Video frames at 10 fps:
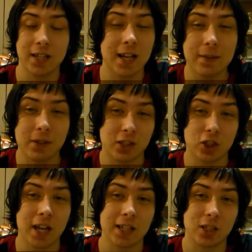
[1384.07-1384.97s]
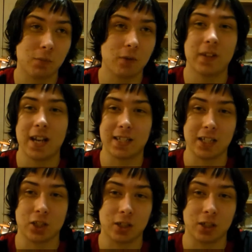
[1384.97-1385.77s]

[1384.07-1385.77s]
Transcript: It's not even a change. It's more of an addition.